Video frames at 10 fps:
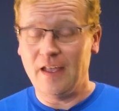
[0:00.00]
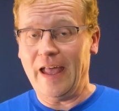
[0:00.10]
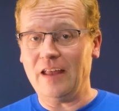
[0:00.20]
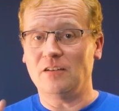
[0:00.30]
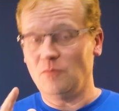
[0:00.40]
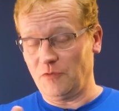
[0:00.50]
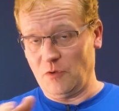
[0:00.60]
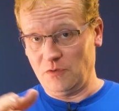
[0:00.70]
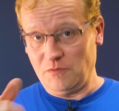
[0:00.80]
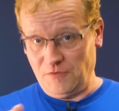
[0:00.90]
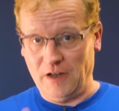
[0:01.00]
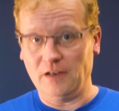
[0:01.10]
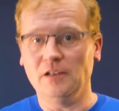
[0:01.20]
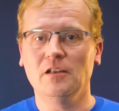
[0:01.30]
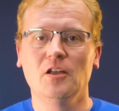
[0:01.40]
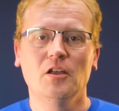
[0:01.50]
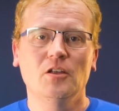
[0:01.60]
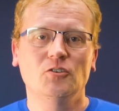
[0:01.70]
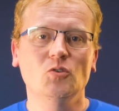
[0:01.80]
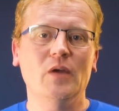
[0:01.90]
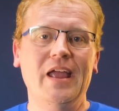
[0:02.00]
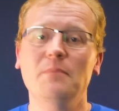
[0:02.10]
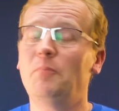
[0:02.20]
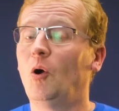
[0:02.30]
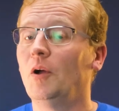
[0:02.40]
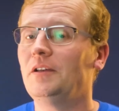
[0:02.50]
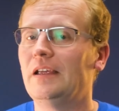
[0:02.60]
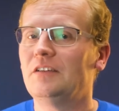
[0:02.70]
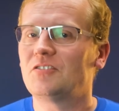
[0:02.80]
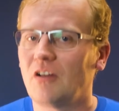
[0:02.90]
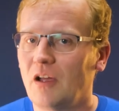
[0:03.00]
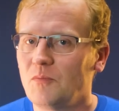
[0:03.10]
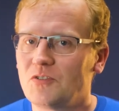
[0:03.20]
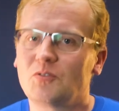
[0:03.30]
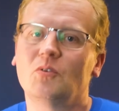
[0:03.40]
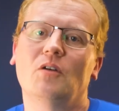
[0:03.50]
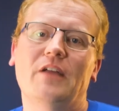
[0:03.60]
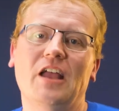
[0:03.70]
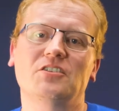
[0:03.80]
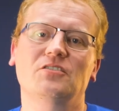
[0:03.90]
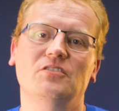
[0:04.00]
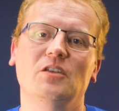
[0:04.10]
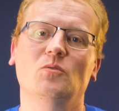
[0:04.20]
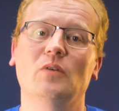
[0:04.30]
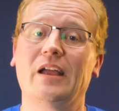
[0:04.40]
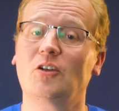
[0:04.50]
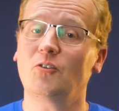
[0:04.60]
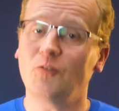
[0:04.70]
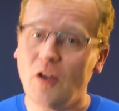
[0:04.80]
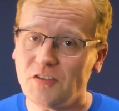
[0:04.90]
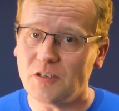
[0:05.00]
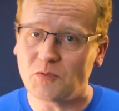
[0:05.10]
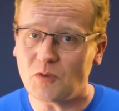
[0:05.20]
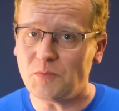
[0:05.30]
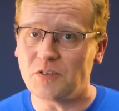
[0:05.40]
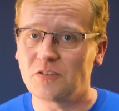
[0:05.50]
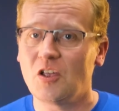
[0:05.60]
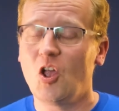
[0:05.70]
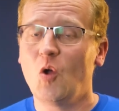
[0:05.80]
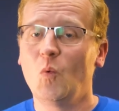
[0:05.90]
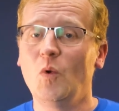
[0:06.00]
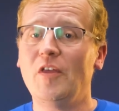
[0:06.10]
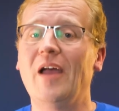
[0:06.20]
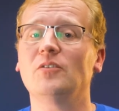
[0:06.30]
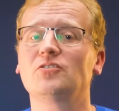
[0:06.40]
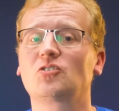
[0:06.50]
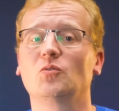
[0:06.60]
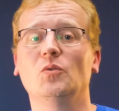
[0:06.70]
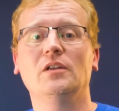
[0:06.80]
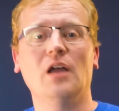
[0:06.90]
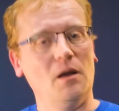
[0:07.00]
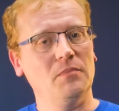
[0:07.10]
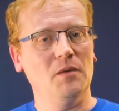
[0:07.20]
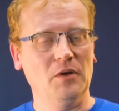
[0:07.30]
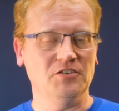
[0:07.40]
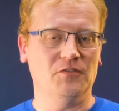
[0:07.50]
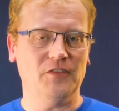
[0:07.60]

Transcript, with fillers: And of course, finally, do a point in time restore of Azure SQL across subscriptions without screwing up a bunch of